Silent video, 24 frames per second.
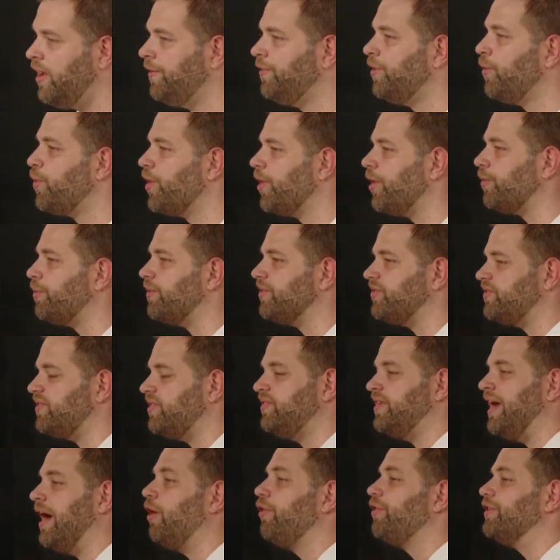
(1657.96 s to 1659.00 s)
And the world will
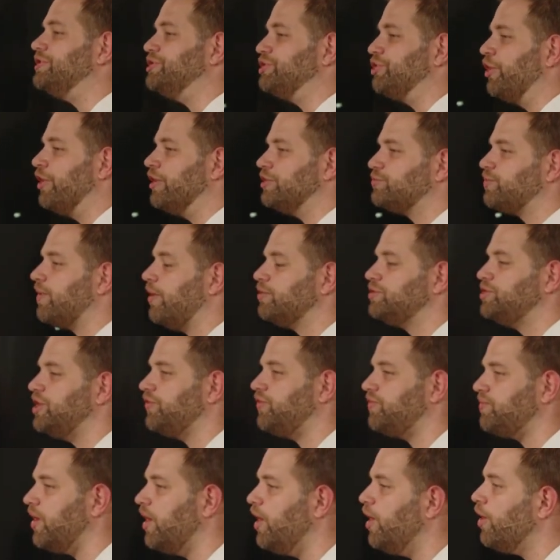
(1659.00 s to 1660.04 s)
tell the church, well,
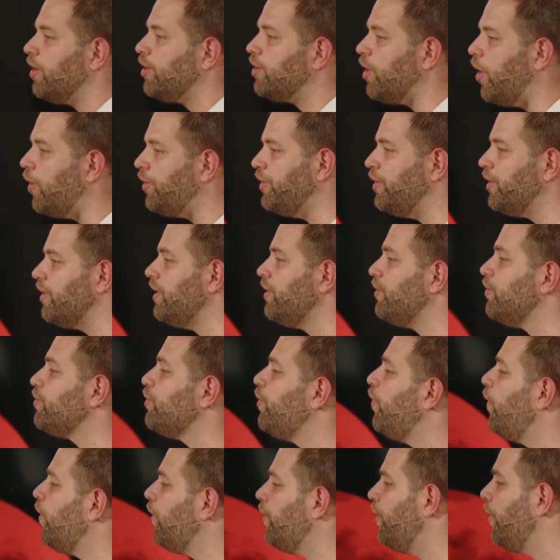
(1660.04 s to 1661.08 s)
just go to your little
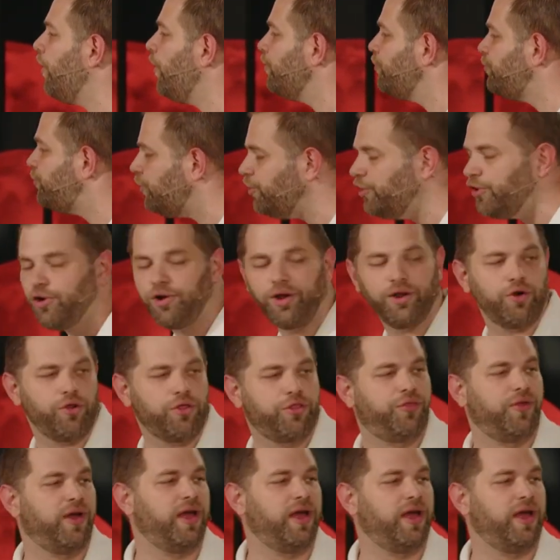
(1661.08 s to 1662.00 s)
corner, do your little